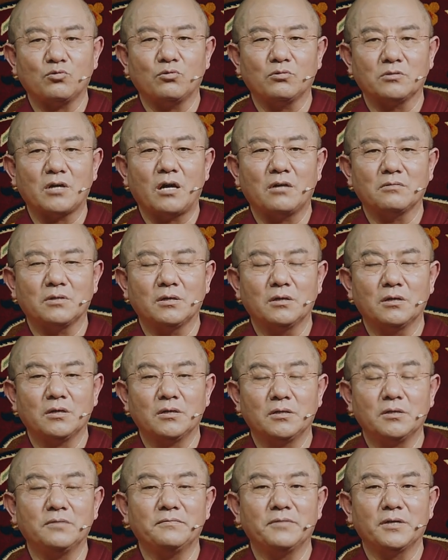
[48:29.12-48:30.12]
And on the
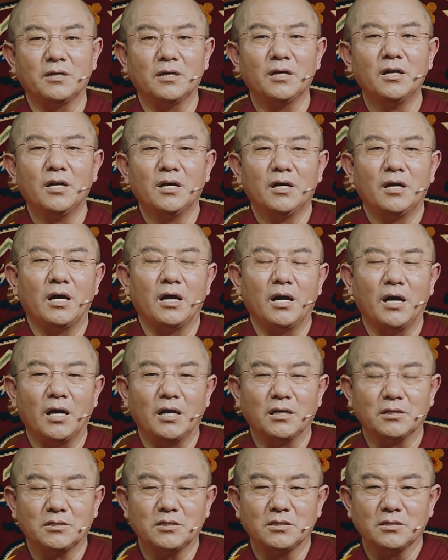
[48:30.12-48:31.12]
title it says
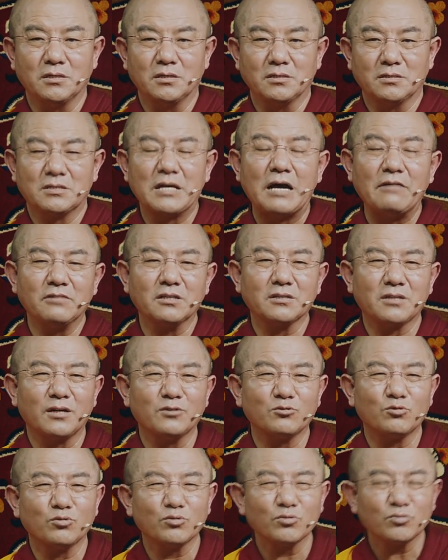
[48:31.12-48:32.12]
that it is
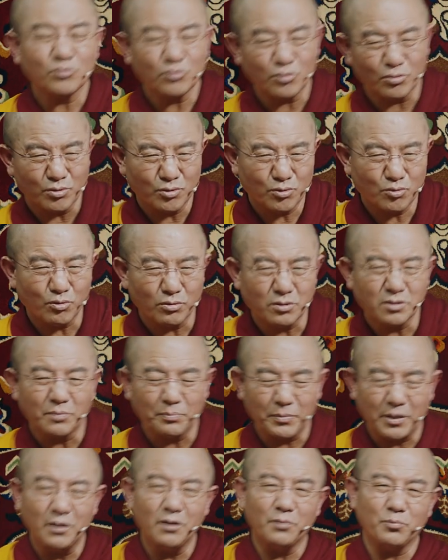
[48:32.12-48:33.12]
the Uttara Tantra
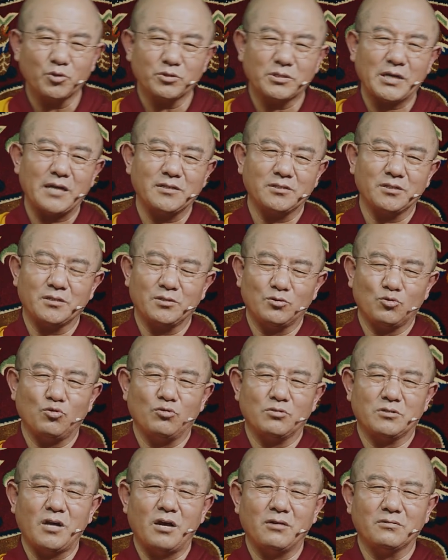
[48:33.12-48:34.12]
Shastra by
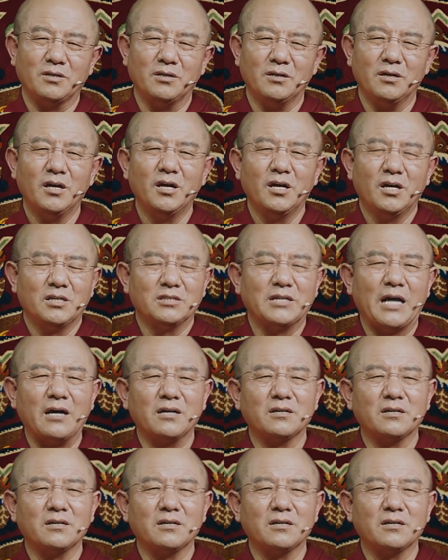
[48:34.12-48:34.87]
Maitreya